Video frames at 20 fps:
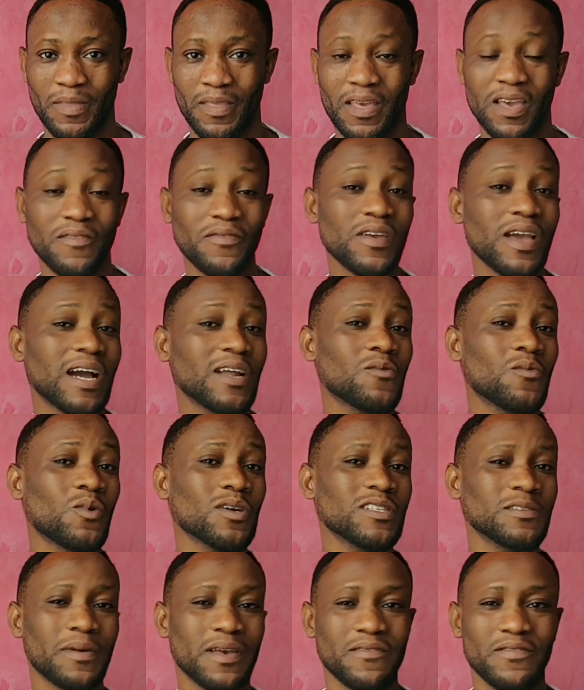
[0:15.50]
If you had
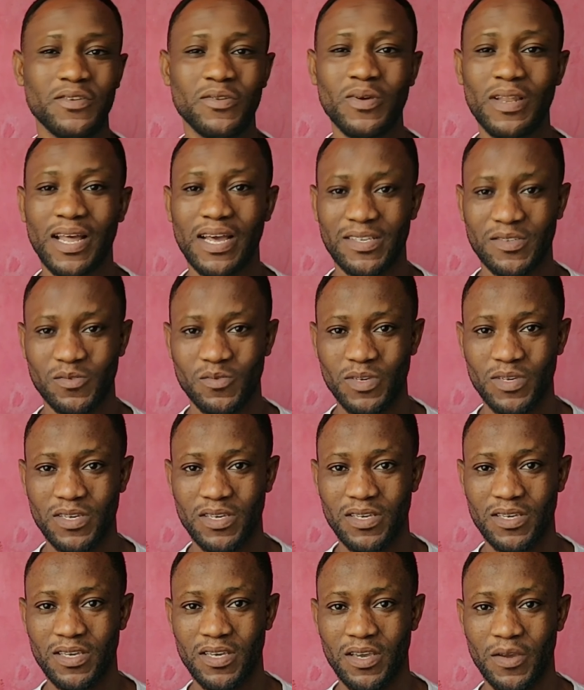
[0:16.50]
watched my video last week,
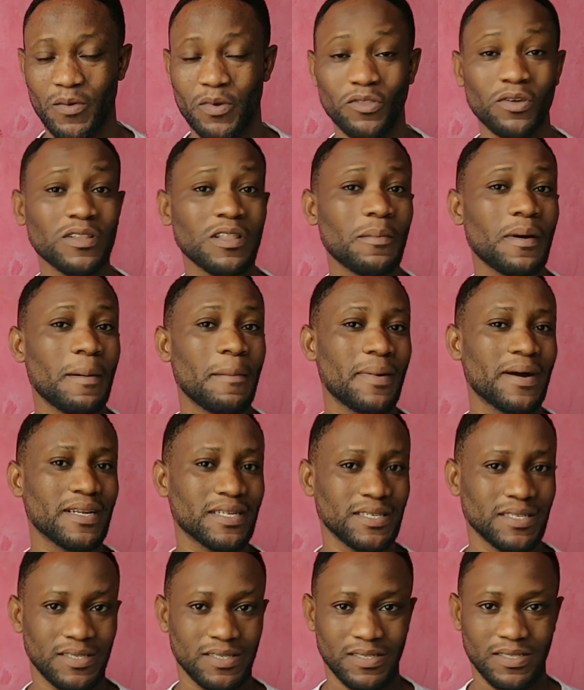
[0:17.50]
we talked about
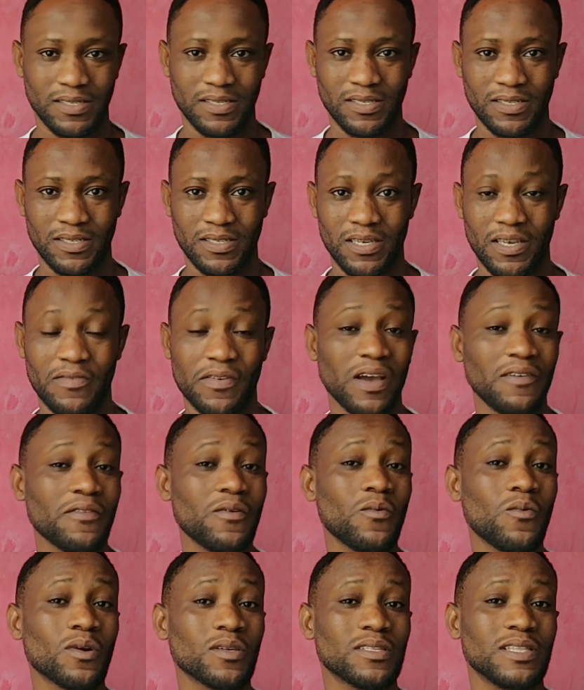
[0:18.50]
money. If you haven't
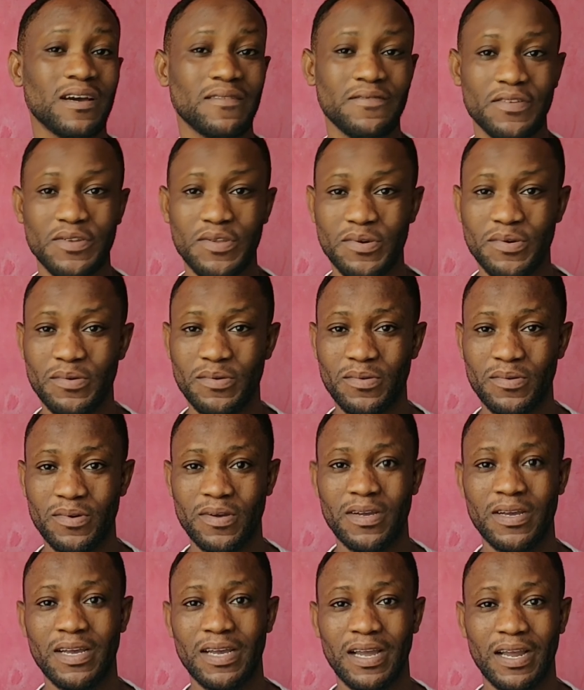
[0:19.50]
watched that video,
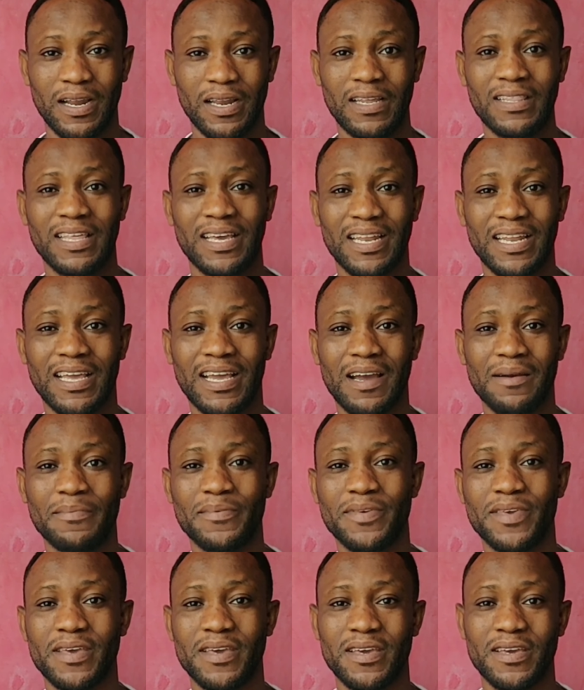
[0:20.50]
click the link up
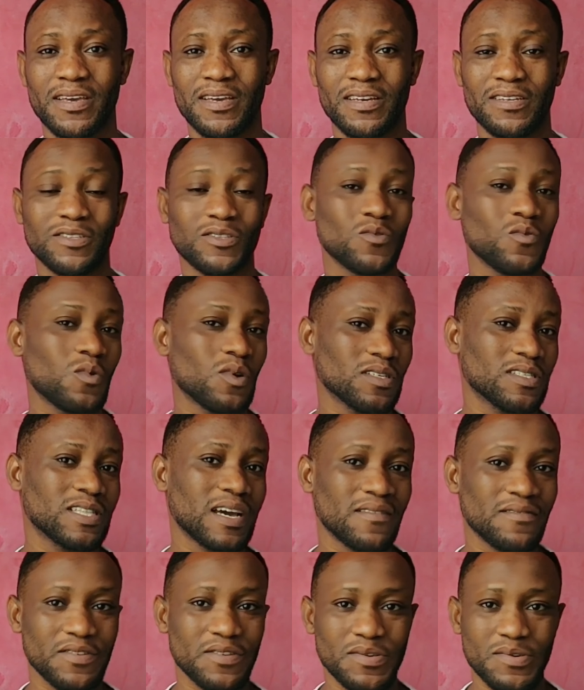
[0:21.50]
here to watch that
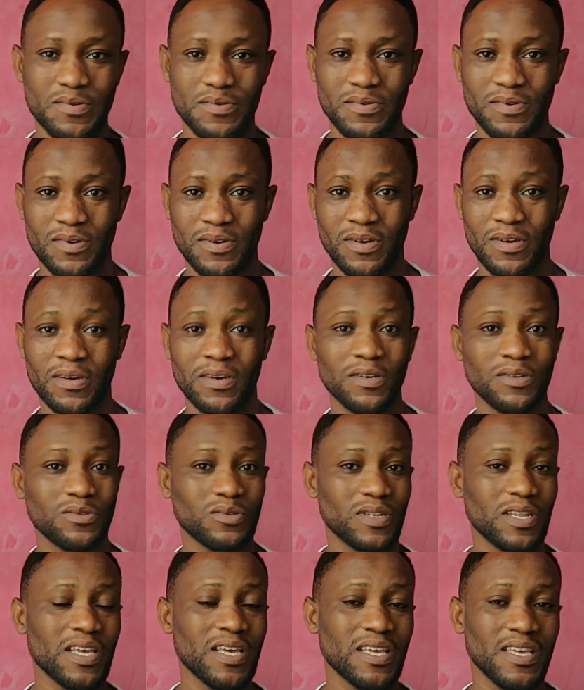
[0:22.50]
video.
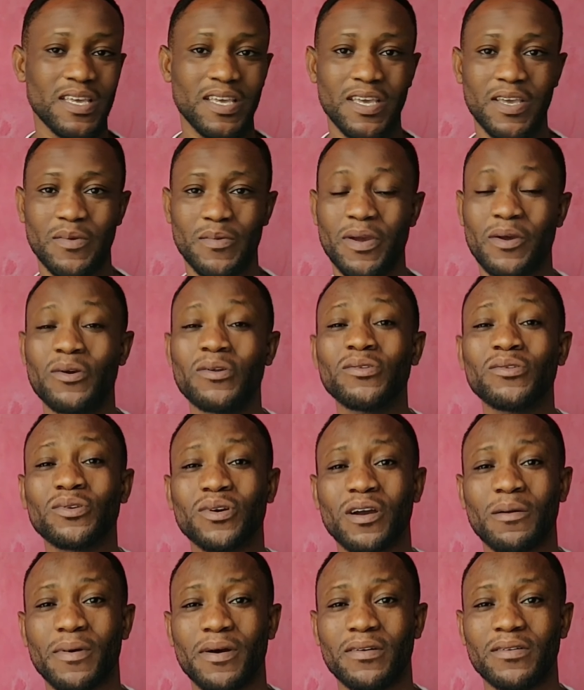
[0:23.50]
Today, we are going to talk
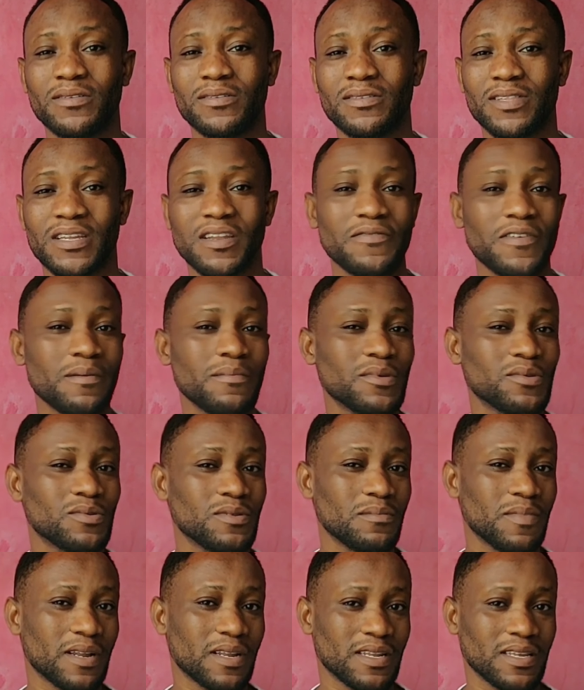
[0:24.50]
about the difference between
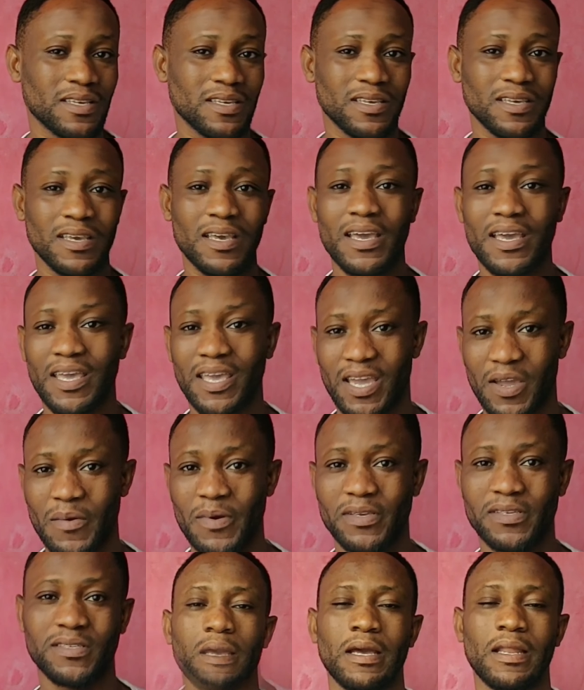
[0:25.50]
money and
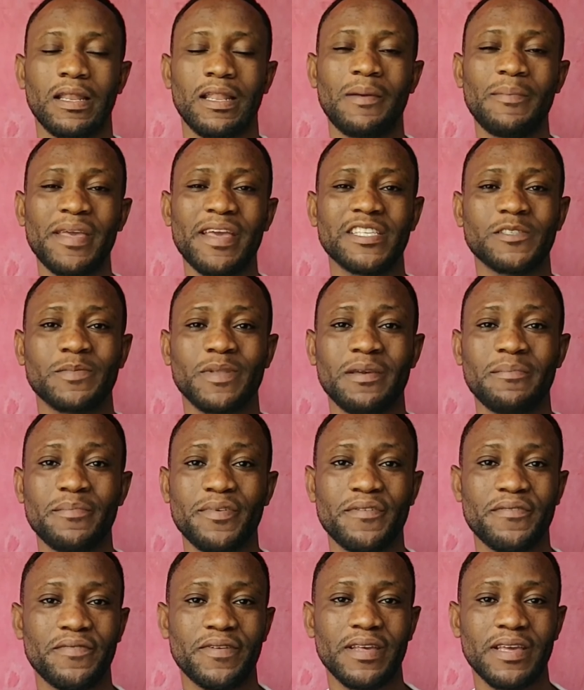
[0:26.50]
currency. Let me explain
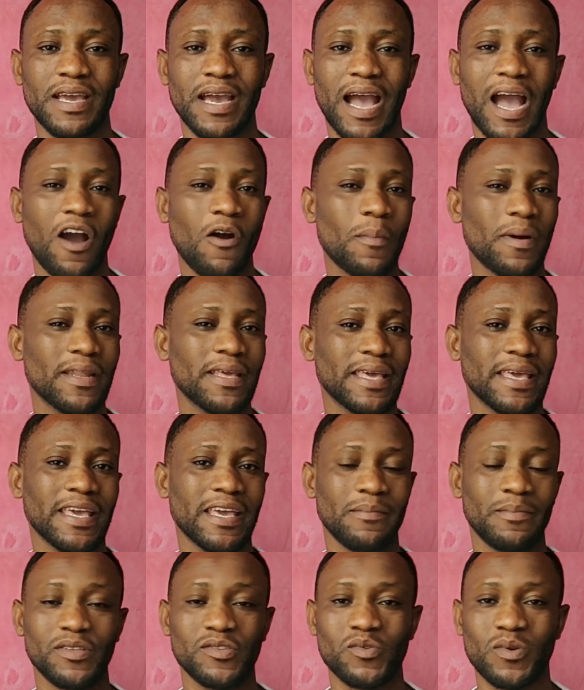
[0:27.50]
briefly how money
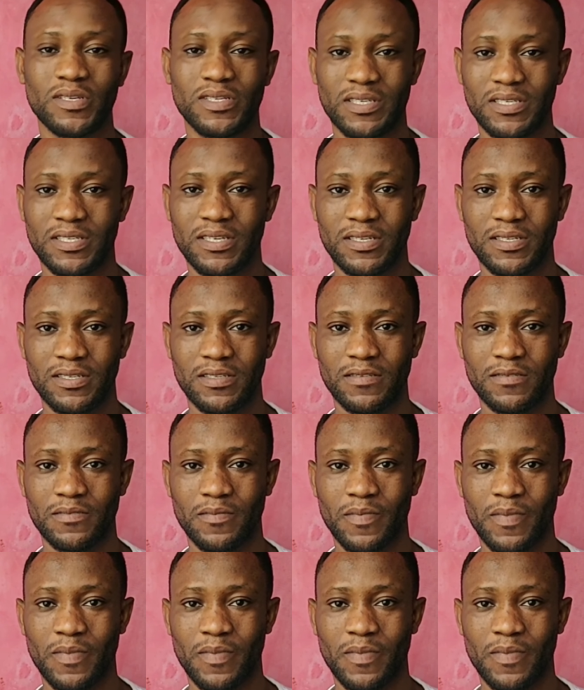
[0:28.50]
came into existence.